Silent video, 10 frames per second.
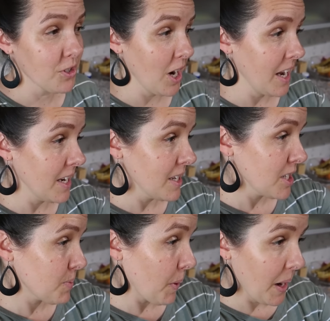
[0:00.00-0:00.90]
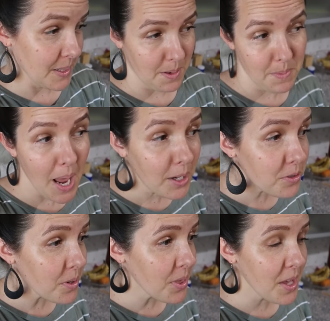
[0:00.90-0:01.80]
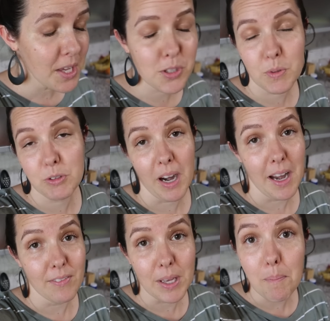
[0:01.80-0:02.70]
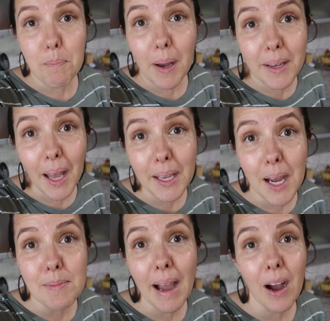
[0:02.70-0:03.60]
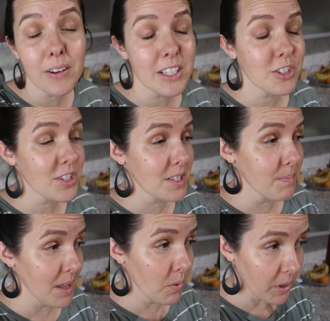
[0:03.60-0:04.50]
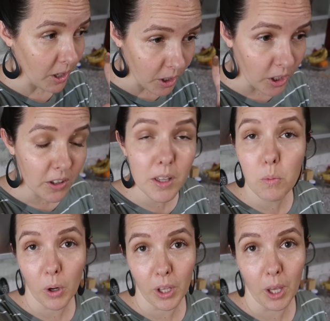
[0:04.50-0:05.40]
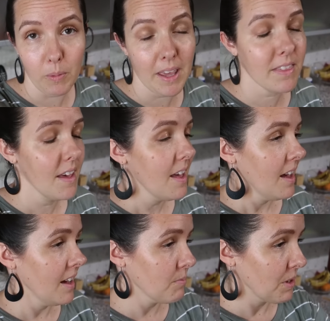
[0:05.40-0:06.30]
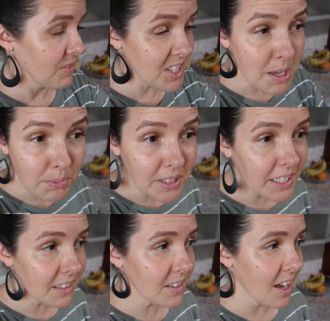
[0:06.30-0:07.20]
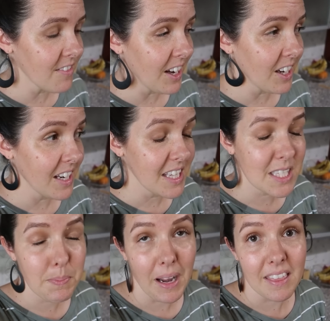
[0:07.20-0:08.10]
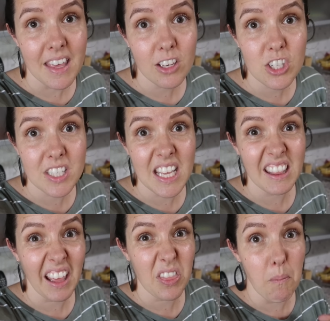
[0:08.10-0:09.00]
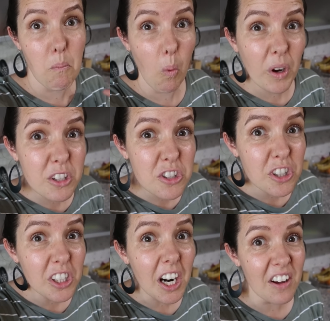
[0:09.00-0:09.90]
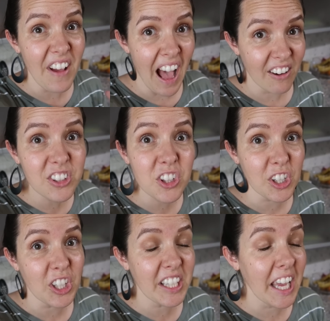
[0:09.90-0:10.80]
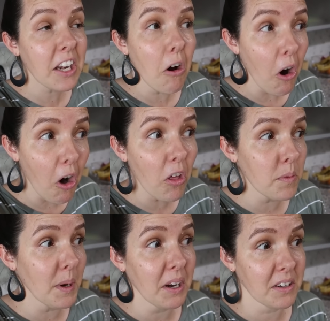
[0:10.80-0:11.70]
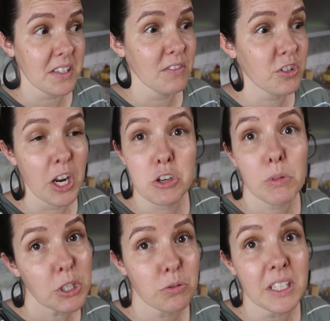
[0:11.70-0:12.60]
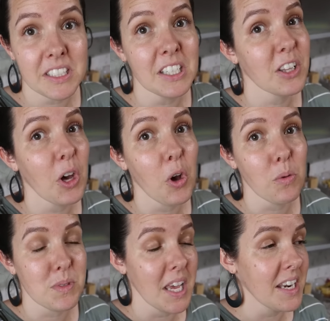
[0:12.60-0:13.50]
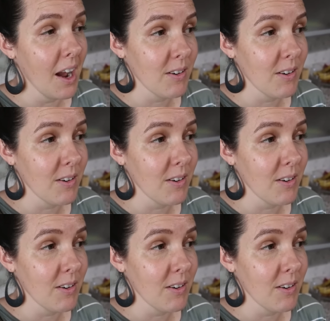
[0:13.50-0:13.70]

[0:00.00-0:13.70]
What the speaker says: tried spraying some natural things. We tried having a bug guy come out. It's just something we are currently working with. We've deep cleaned a lot of areas, but I think just in like the moisture of after the hurricane, all the bugs have tried to retreat into the homes. And